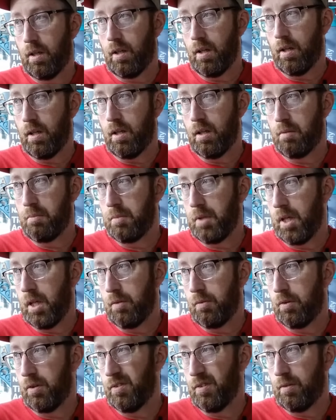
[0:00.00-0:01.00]
and I
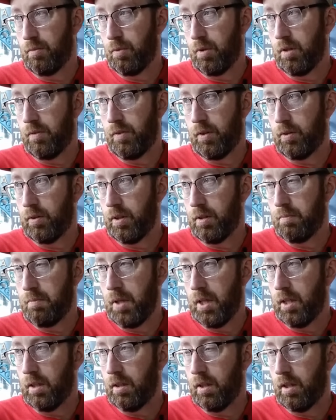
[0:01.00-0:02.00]
would have only
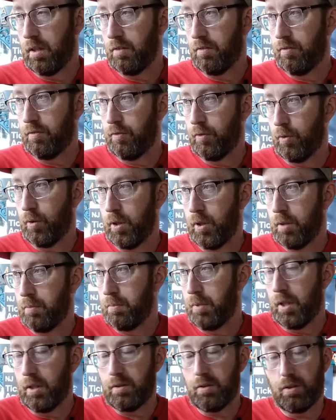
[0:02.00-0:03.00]
made like
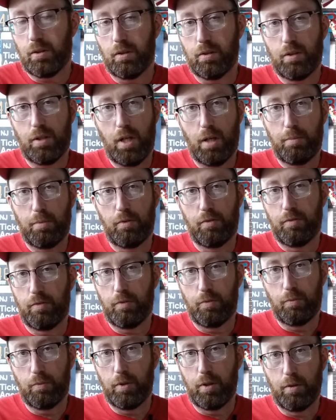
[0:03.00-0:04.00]
$40 on top of
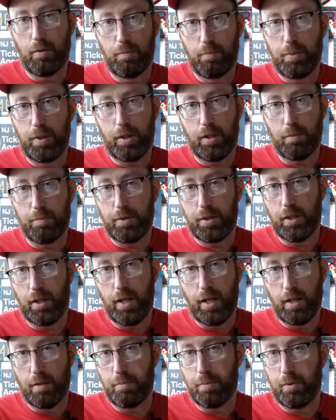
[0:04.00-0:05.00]
the pickups that
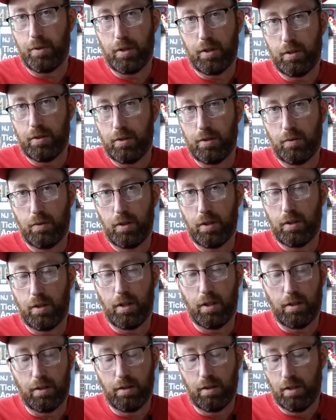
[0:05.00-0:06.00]
I had put into it,
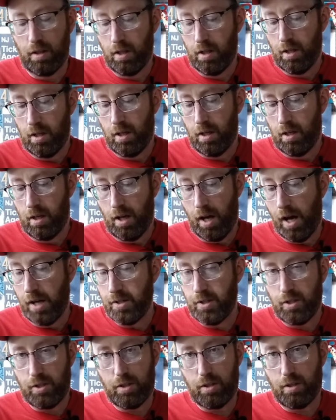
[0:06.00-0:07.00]
and I
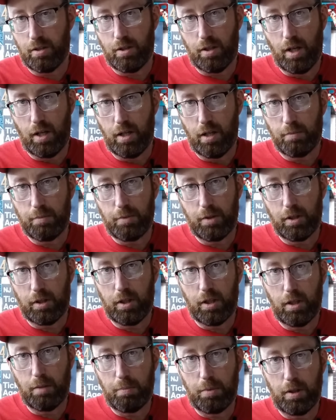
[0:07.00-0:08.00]
just decided I'm going to
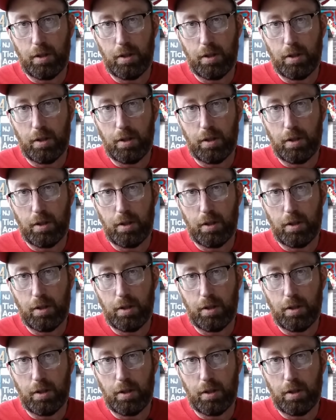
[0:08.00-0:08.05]
keep